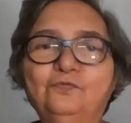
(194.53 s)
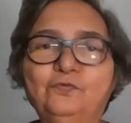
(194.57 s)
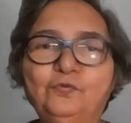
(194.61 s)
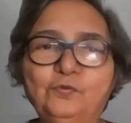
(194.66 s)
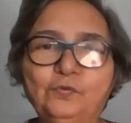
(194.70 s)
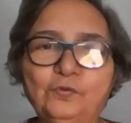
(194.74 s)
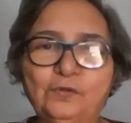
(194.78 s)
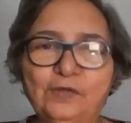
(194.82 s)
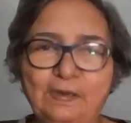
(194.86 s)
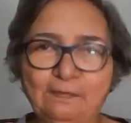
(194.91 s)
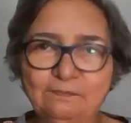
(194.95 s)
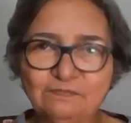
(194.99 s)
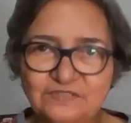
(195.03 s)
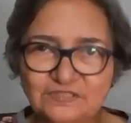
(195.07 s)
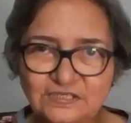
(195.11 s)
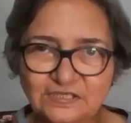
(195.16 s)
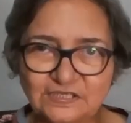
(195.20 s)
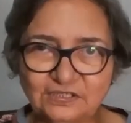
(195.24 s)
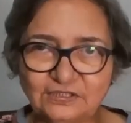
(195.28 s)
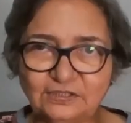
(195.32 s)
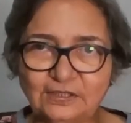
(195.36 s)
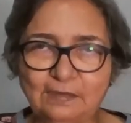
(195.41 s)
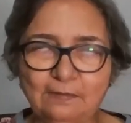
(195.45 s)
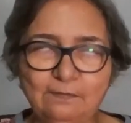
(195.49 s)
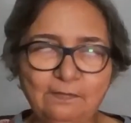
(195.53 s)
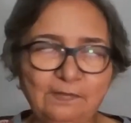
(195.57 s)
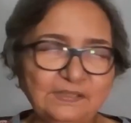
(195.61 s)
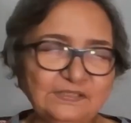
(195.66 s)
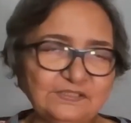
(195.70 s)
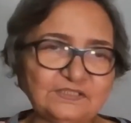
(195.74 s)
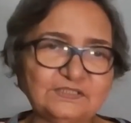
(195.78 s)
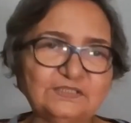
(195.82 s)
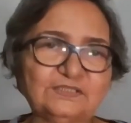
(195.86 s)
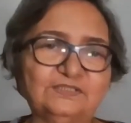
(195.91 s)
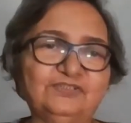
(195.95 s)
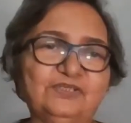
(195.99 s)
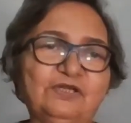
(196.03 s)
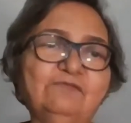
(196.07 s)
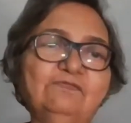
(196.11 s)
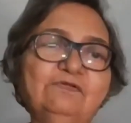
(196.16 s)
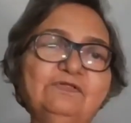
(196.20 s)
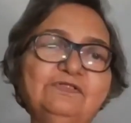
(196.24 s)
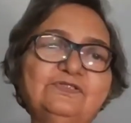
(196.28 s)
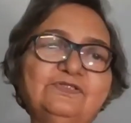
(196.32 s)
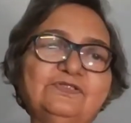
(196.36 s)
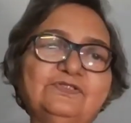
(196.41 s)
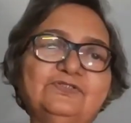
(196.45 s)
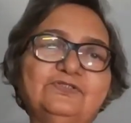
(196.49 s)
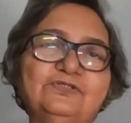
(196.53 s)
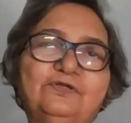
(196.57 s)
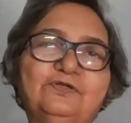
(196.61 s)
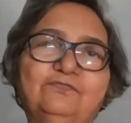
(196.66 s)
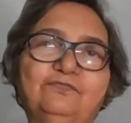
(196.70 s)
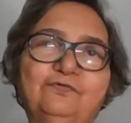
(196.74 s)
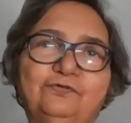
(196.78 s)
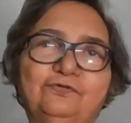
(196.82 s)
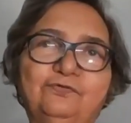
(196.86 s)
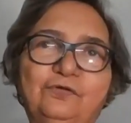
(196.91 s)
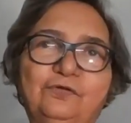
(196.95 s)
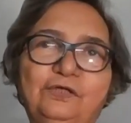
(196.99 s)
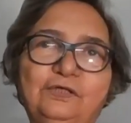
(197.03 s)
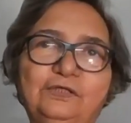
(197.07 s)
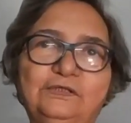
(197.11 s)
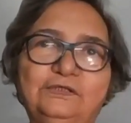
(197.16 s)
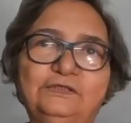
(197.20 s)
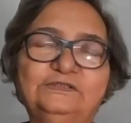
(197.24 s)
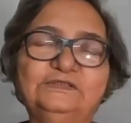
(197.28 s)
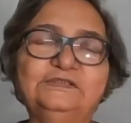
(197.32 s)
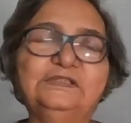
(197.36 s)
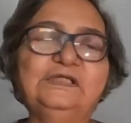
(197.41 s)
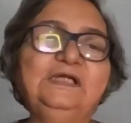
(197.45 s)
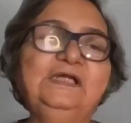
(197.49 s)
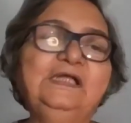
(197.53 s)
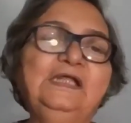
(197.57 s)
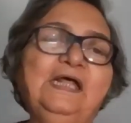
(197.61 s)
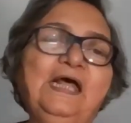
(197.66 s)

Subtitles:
do your MS, general surgery for 3 years,